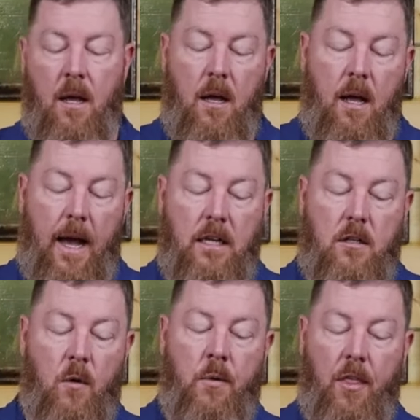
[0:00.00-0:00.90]
I
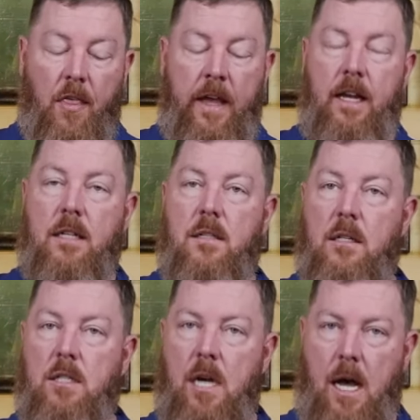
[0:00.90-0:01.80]
don't think it's the
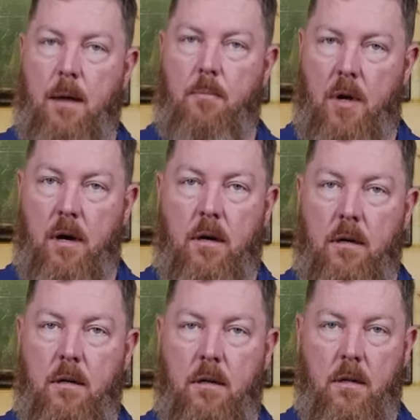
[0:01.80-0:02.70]
top part
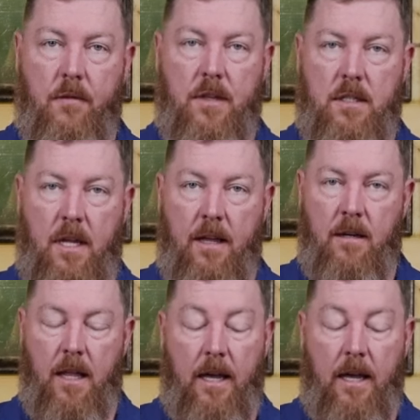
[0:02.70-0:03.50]
of this inlet.